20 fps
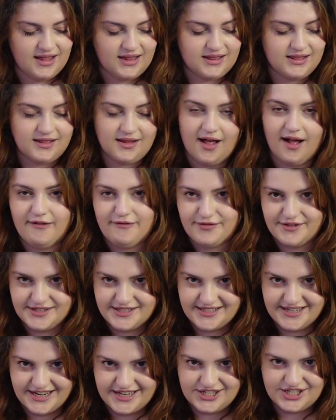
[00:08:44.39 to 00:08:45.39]
love the
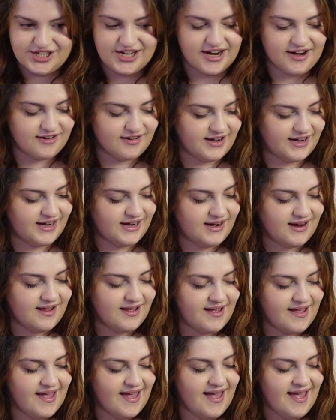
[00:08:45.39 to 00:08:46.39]
stationery,
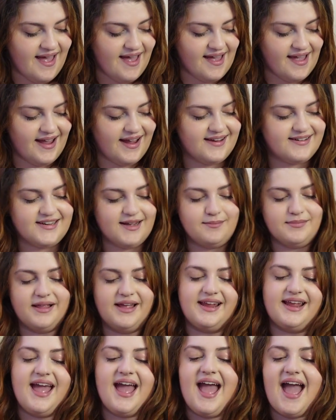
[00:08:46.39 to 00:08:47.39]
and I'm
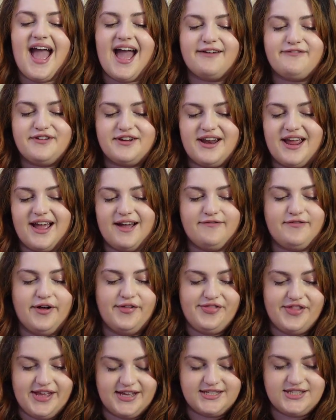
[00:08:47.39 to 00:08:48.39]
like half and half on
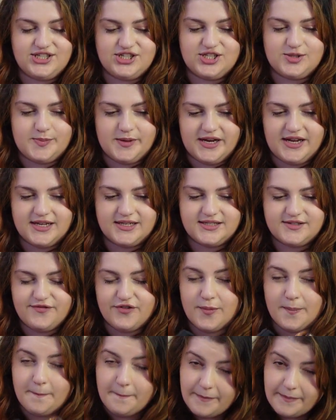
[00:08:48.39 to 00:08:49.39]
this just because for
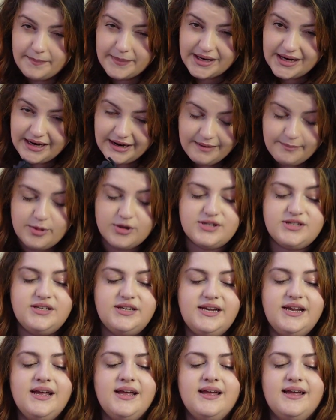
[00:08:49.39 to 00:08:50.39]
me
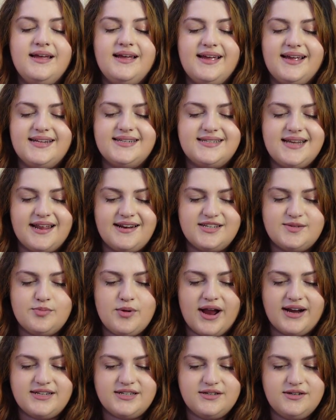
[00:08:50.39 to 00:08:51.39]
personally, it's not as
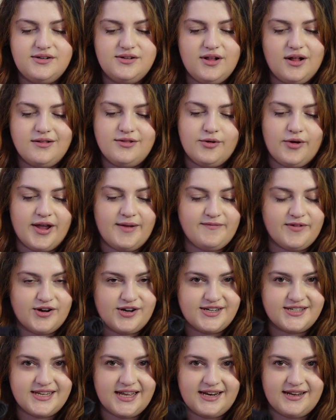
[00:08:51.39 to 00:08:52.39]
practical, although I am very
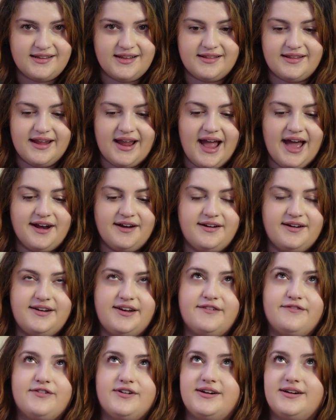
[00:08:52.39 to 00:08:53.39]
excited that they added a
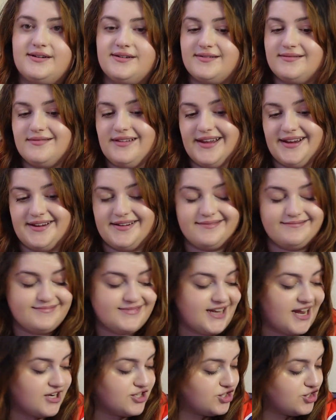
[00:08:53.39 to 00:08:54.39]
different like
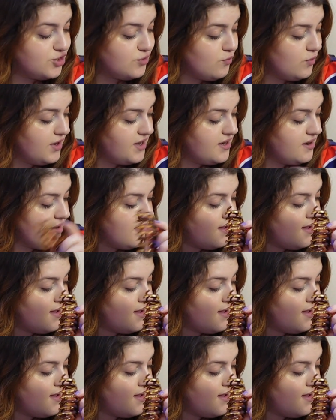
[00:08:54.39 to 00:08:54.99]
texture one.